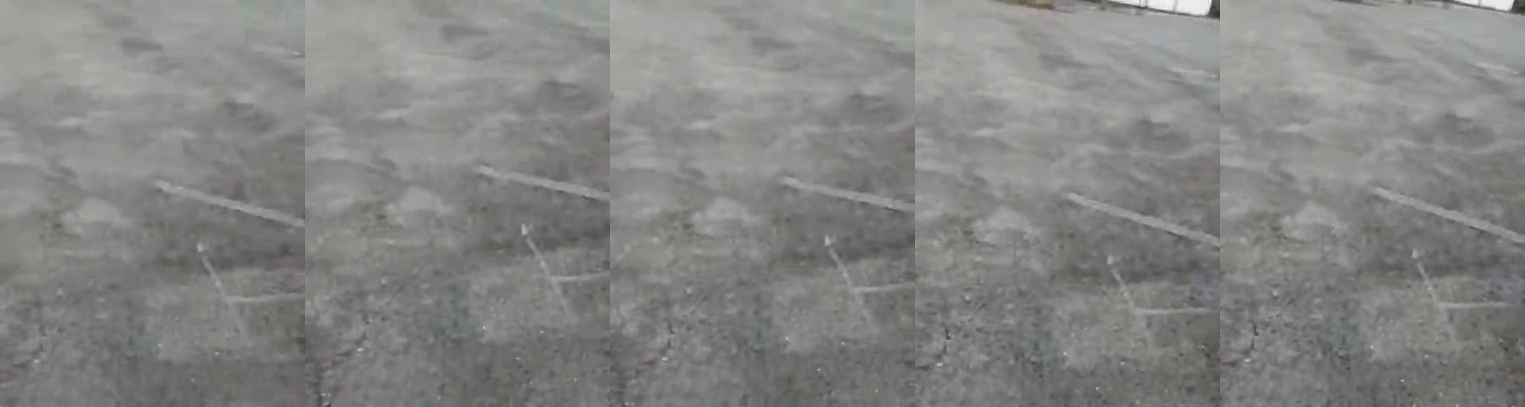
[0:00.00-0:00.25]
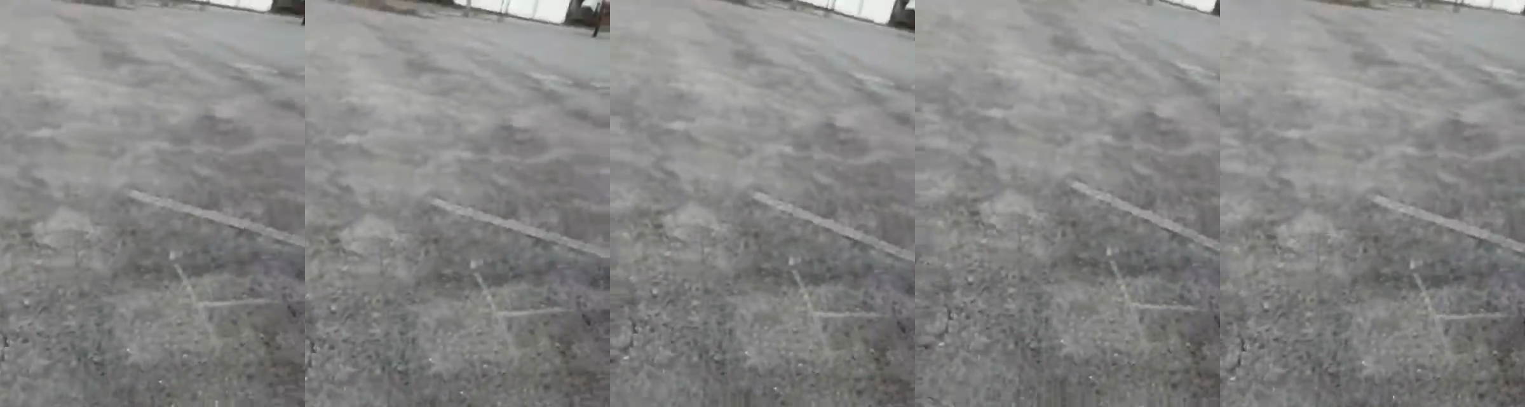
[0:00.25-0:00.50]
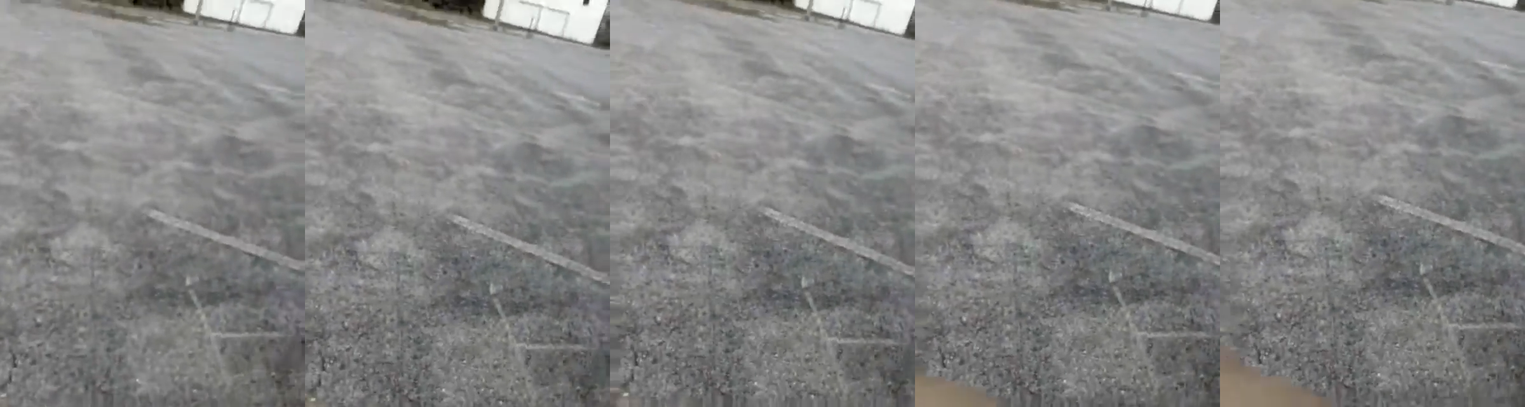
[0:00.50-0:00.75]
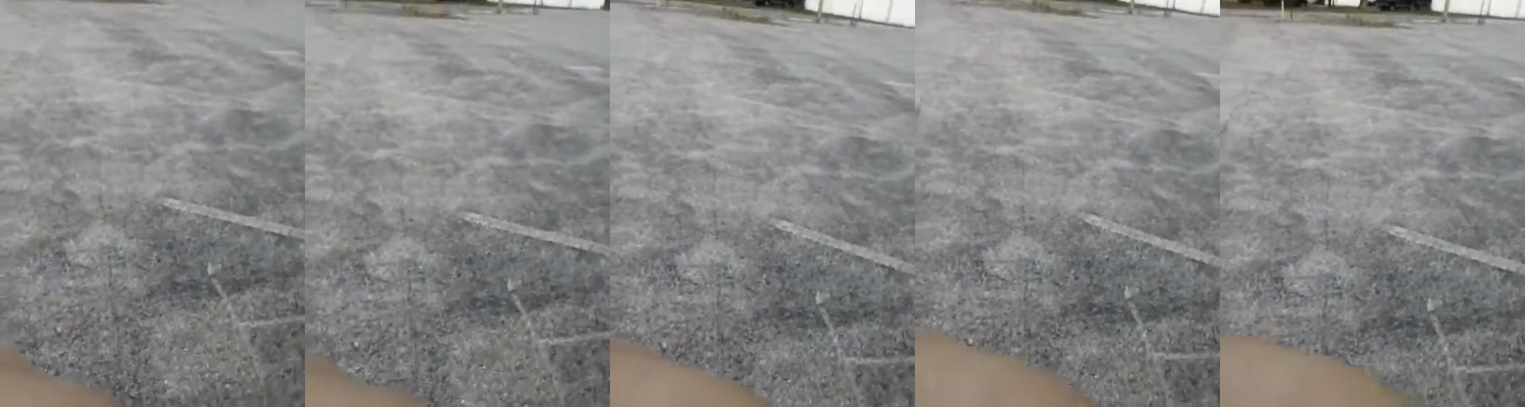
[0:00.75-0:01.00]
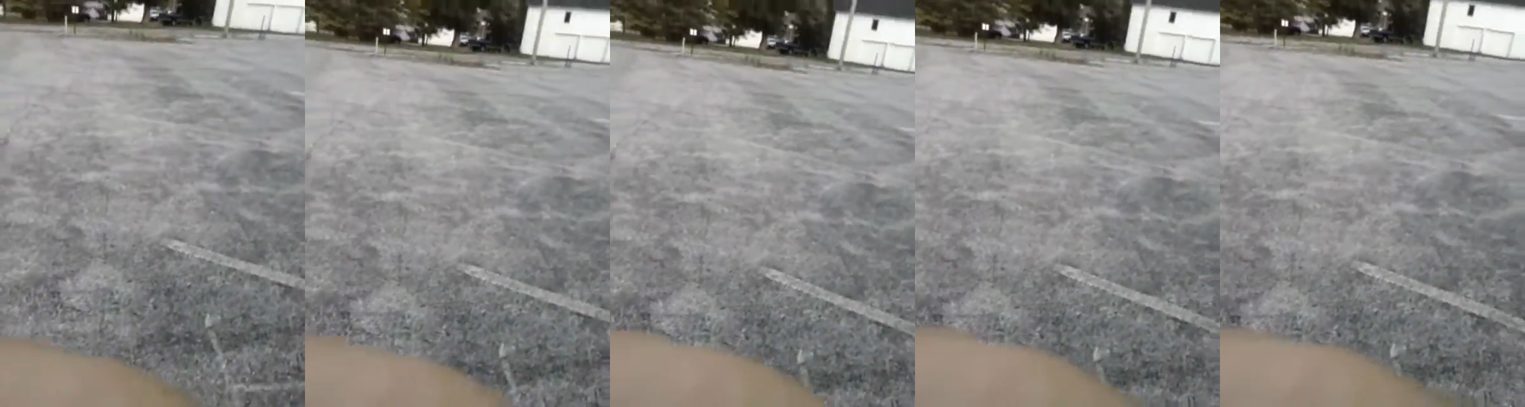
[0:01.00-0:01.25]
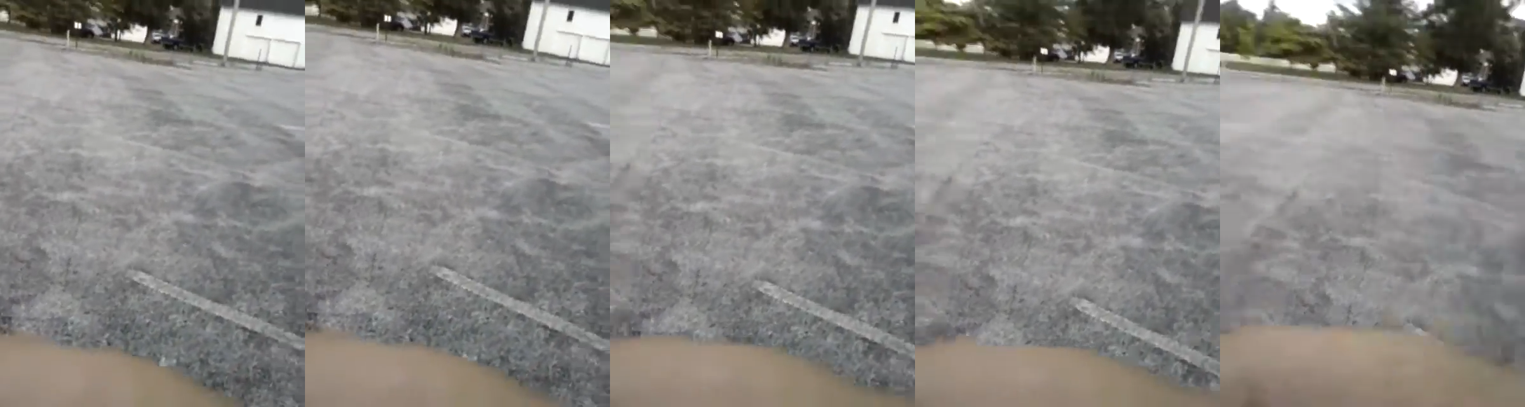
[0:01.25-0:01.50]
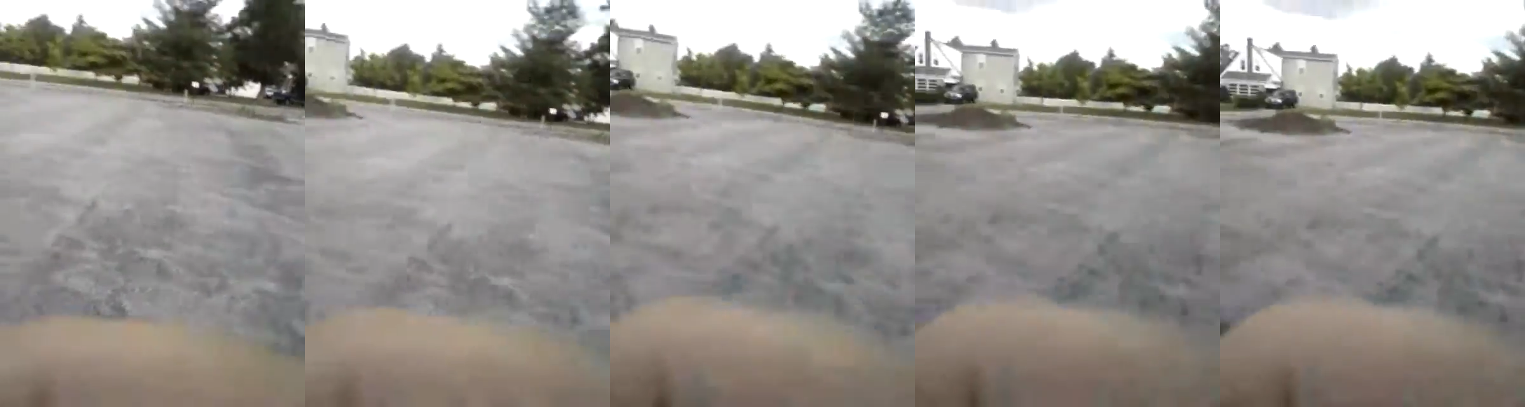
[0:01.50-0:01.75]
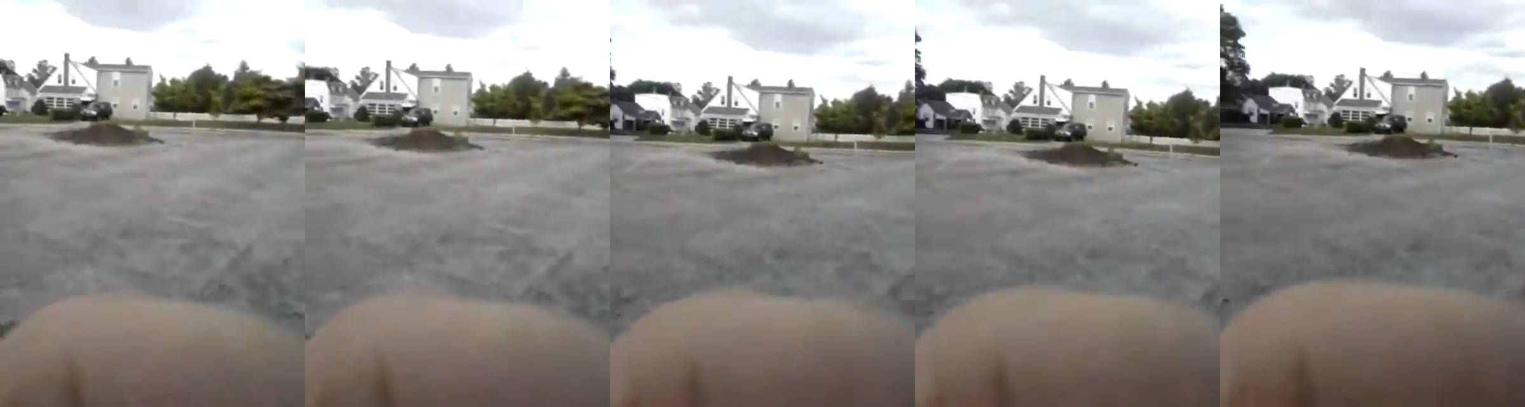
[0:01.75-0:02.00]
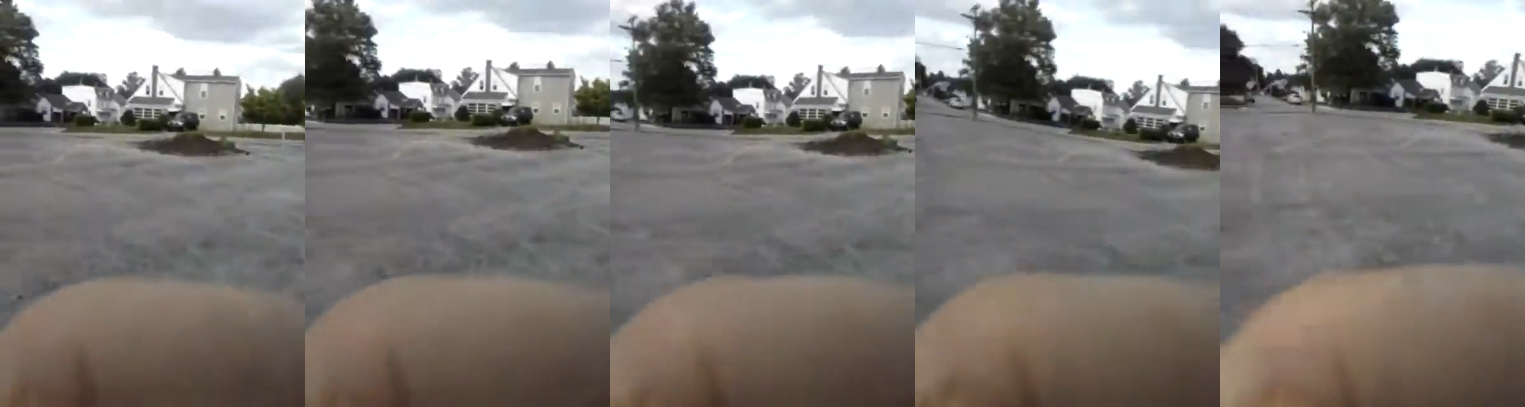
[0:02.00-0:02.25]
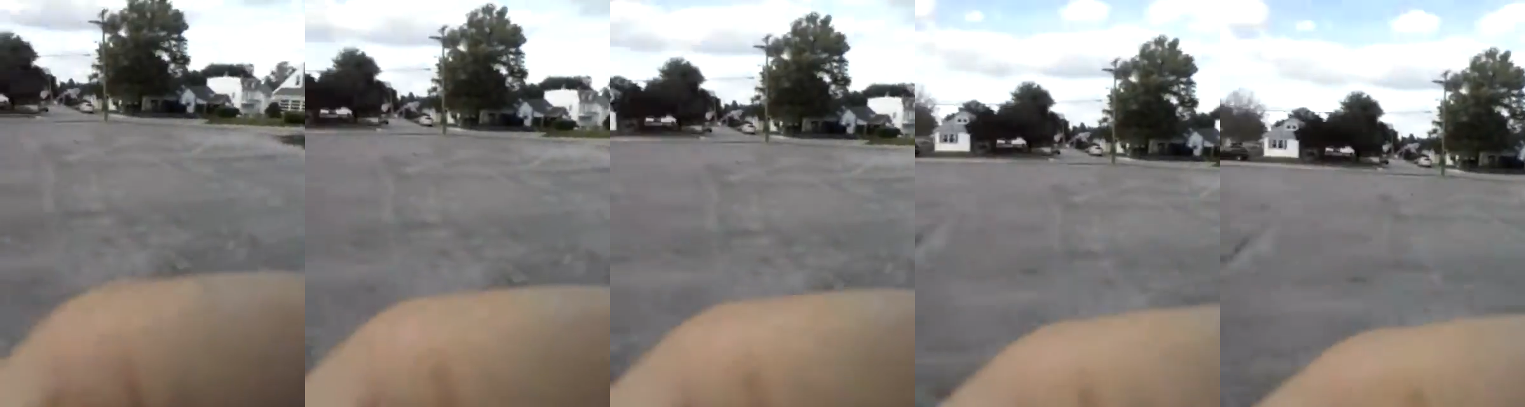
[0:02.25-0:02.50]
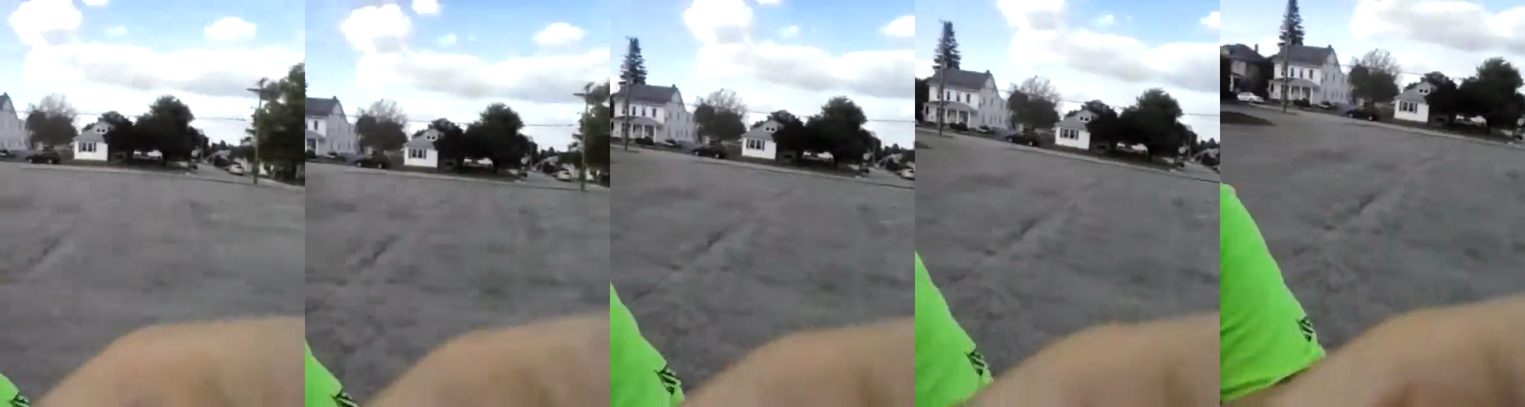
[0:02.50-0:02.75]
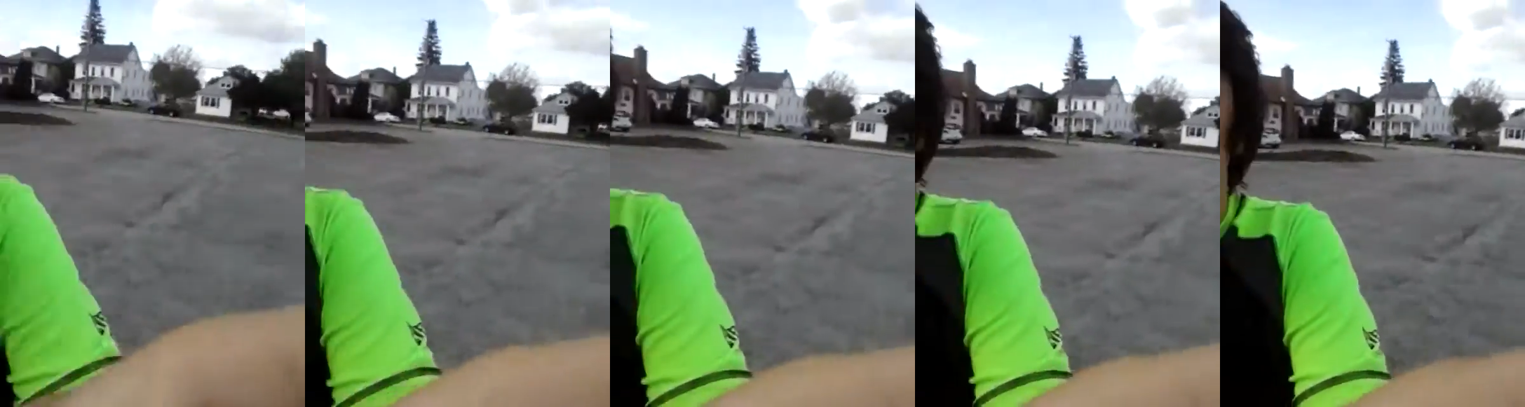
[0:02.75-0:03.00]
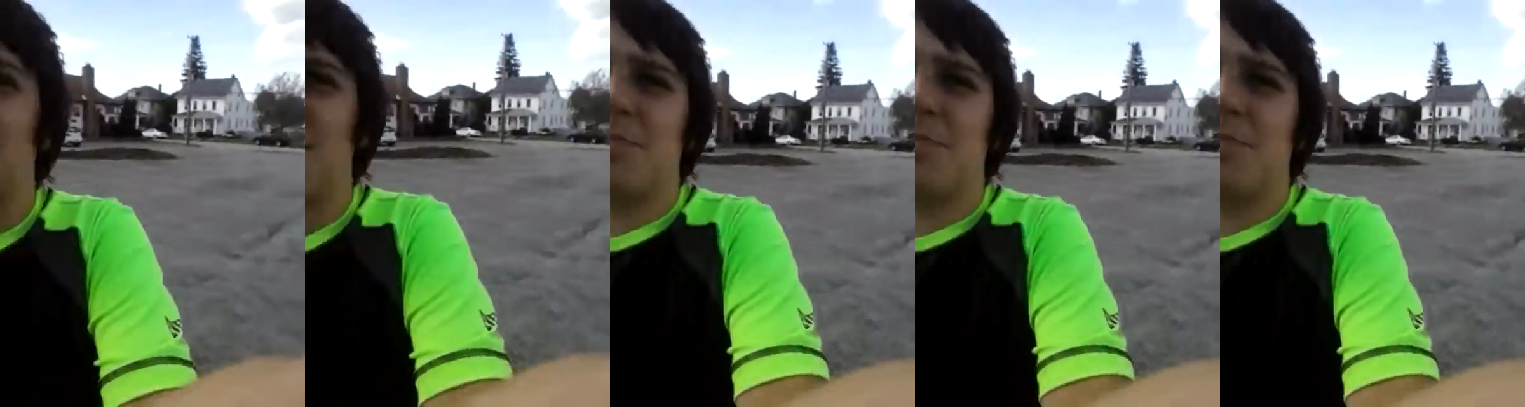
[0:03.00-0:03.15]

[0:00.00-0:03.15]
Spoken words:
[unreadable: no face in view]